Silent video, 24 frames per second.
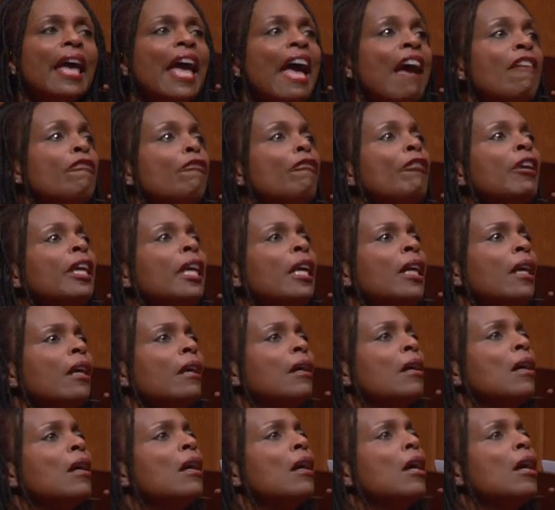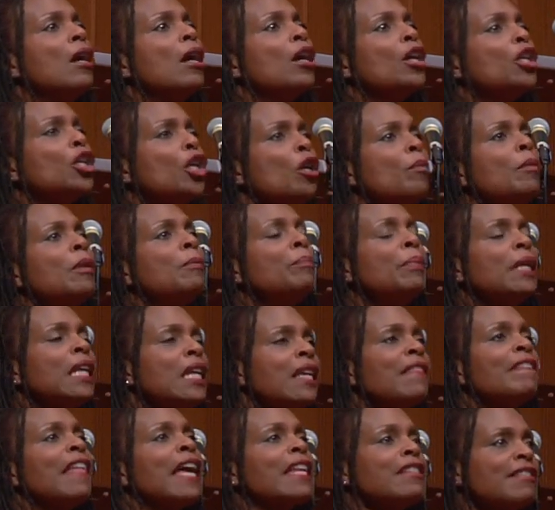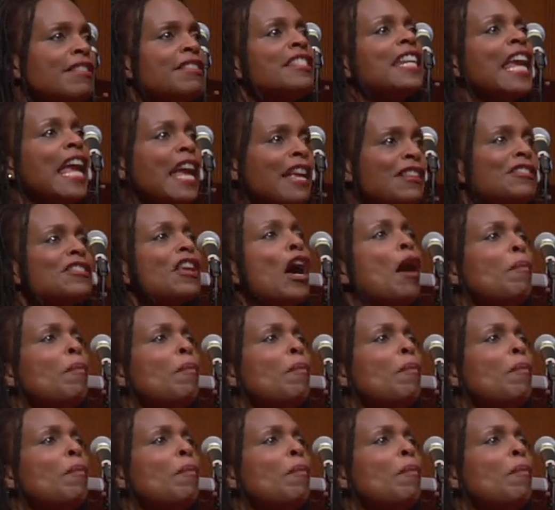every human being that stands